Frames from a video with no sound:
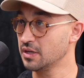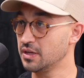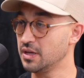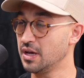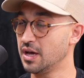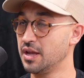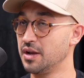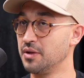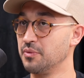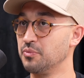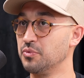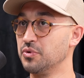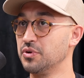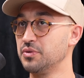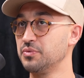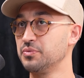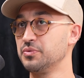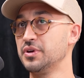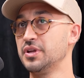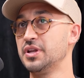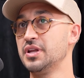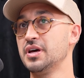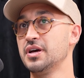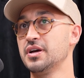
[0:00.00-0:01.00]
Got it.
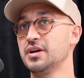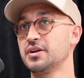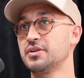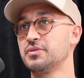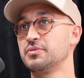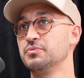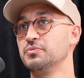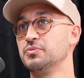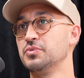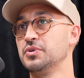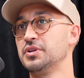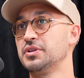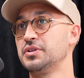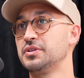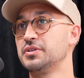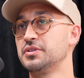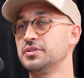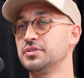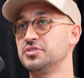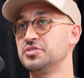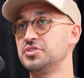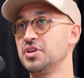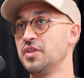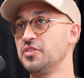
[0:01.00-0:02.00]
What
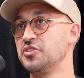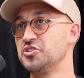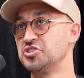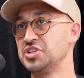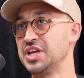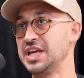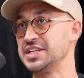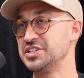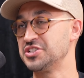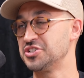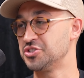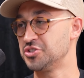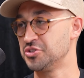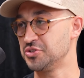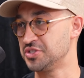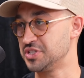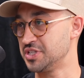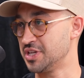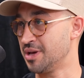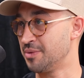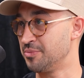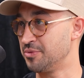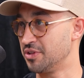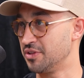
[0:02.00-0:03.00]
other changes do you
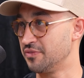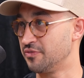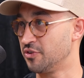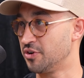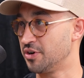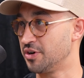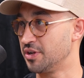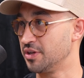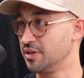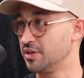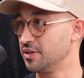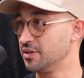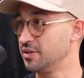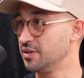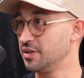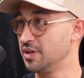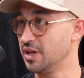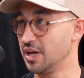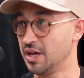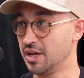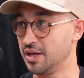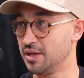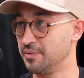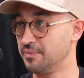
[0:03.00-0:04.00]
see coming to the Florida
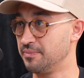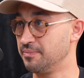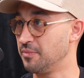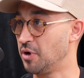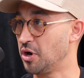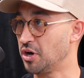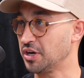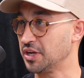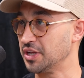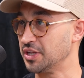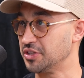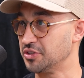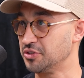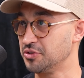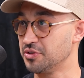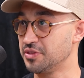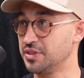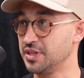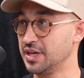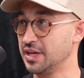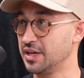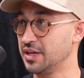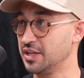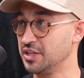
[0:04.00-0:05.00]
market? Do you
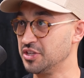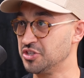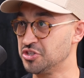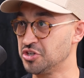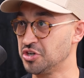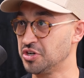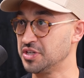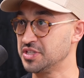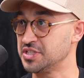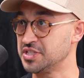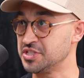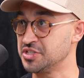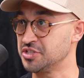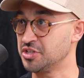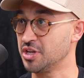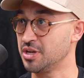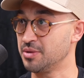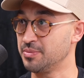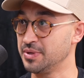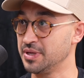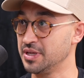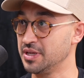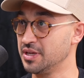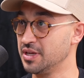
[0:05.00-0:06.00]
think insurance is going to
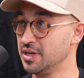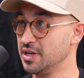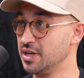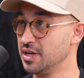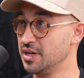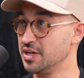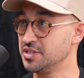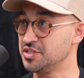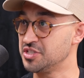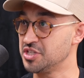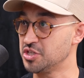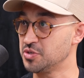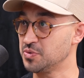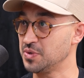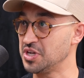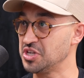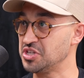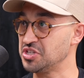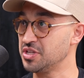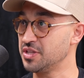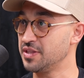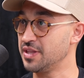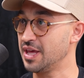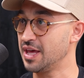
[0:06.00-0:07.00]
be a
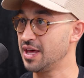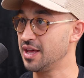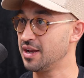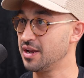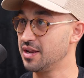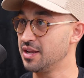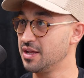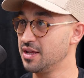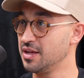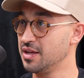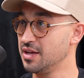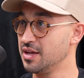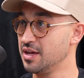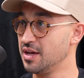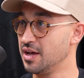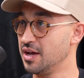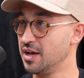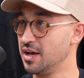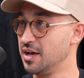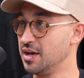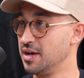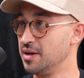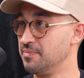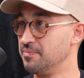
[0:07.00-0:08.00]
situation that
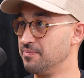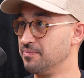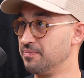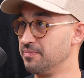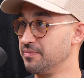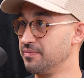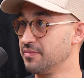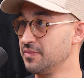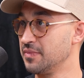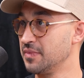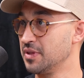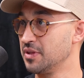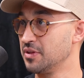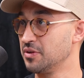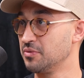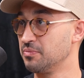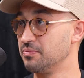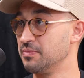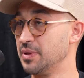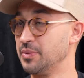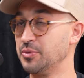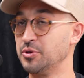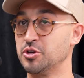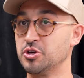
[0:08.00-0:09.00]

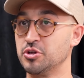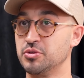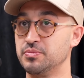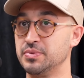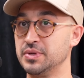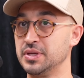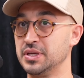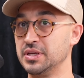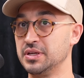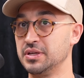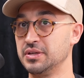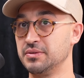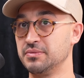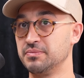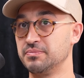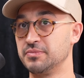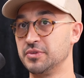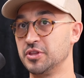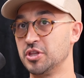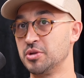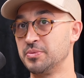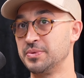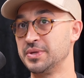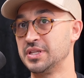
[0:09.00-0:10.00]
maybe could be a
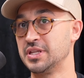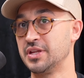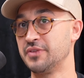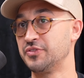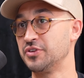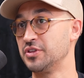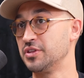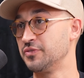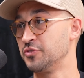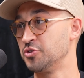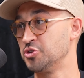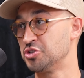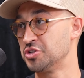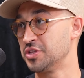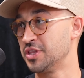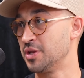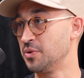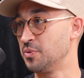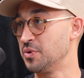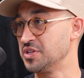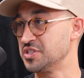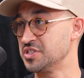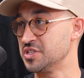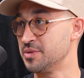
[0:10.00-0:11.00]
little bit different in the future than it
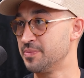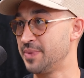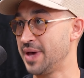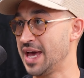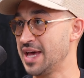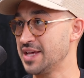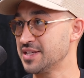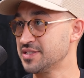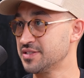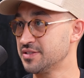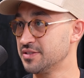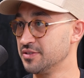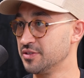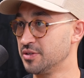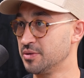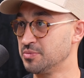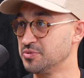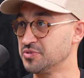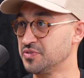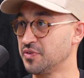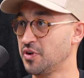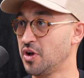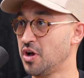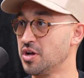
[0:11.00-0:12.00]
was in the past in
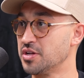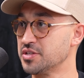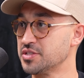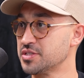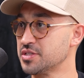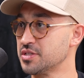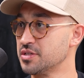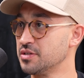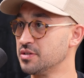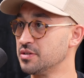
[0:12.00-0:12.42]
terms of cost?